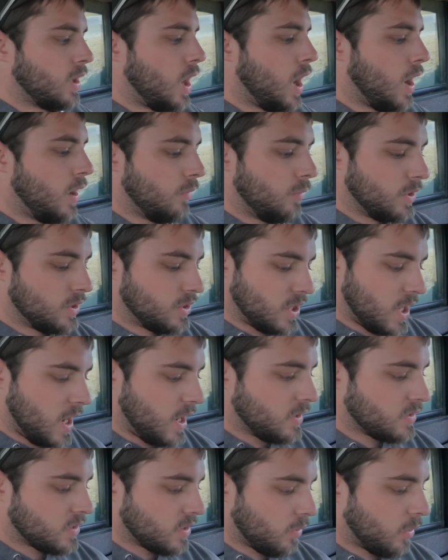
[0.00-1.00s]
uh, we
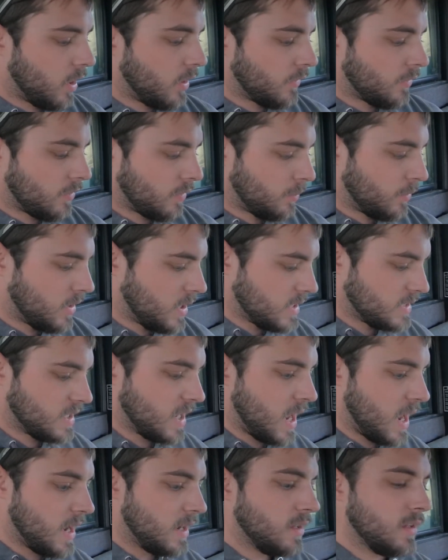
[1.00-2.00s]
changed the one from this
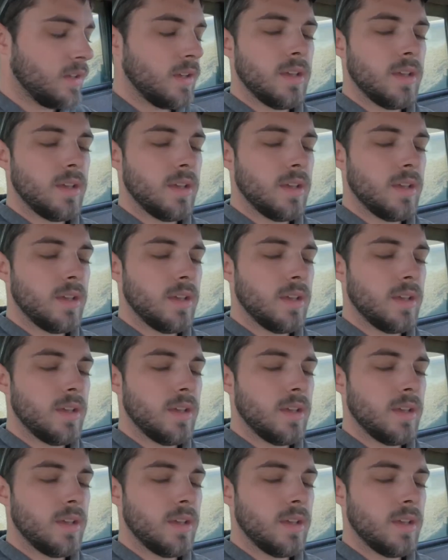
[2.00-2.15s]
head